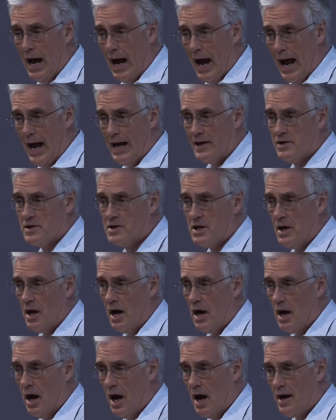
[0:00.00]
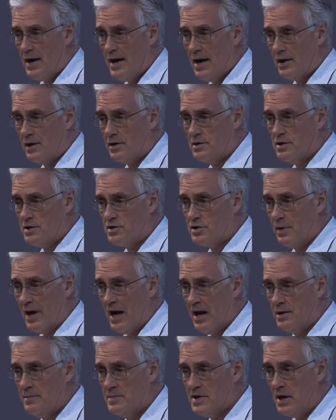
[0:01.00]
and Hayek
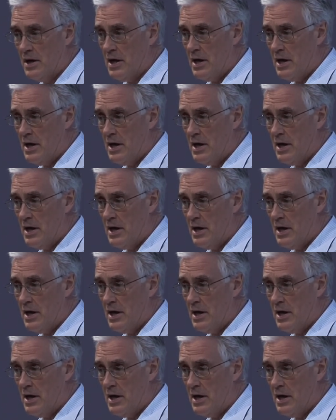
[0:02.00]
described.